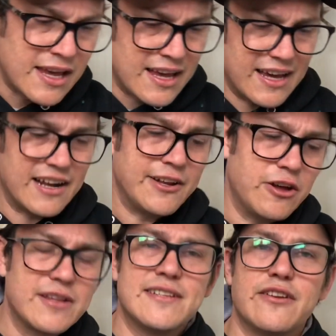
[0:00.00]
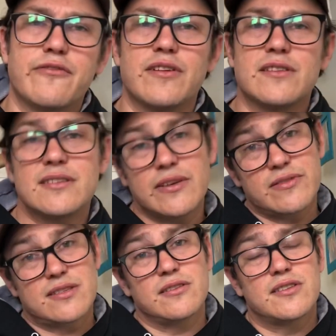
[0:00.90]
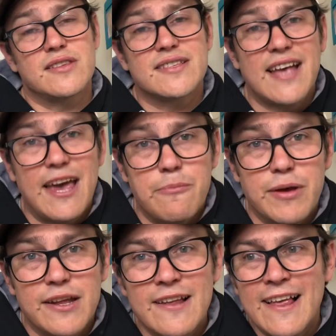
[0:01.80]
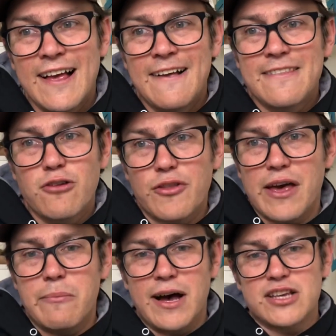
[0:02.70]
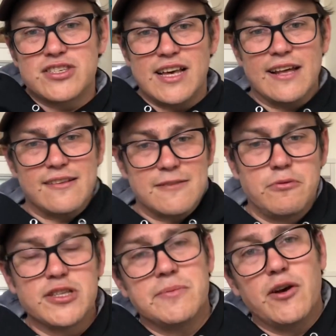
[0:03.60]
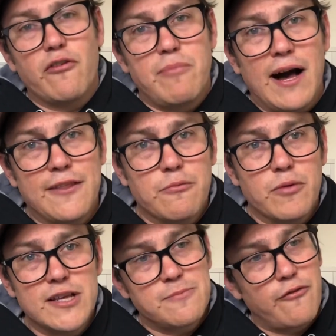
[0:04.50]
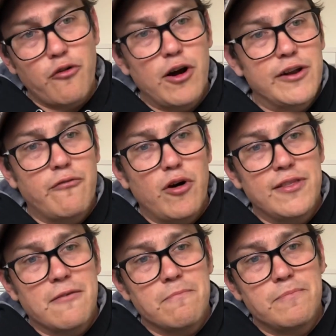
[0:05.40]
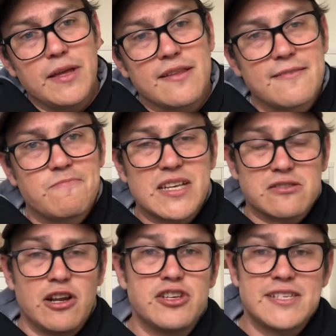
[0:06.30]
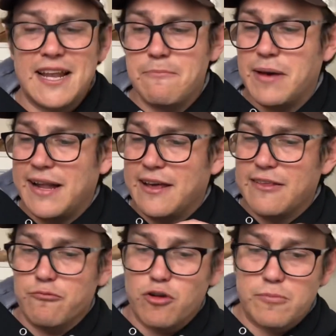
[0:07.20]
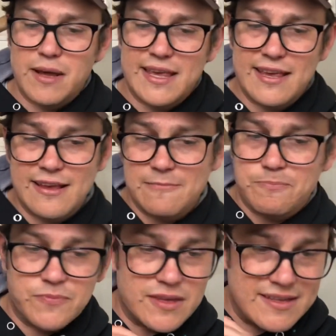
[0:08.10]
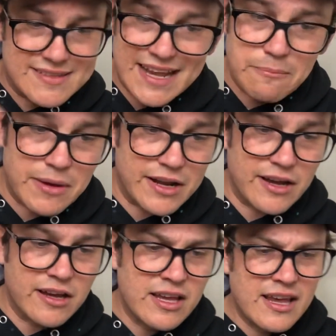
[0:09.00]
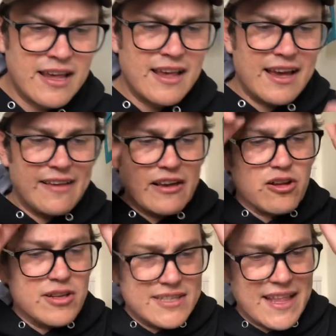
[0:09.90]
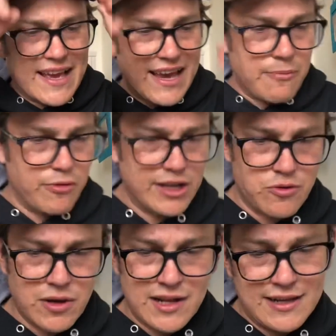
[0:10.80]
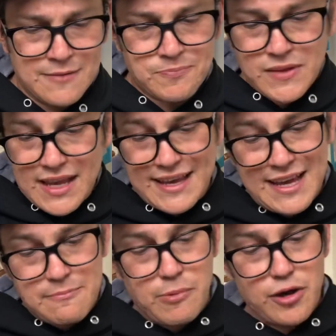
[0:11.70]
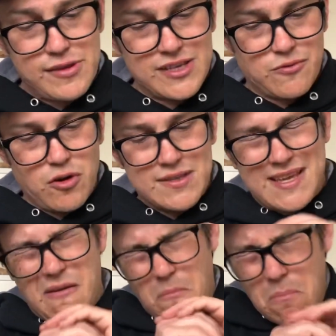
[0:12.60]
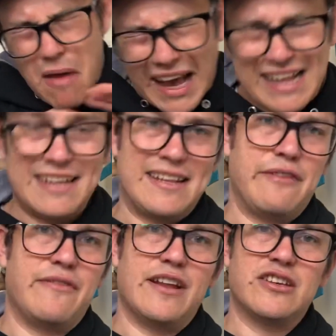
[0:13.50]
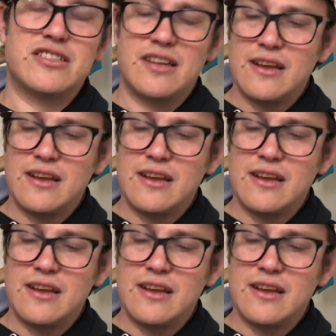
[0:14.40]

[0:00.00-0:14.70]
And I notice a difference even still to this day, but not that much that it puts me off buying them, whereas before I'd avoid them. But technology is getting better, rod making is getting better, and they're closing that gap really quickly. Again, both these rods immaculately finished.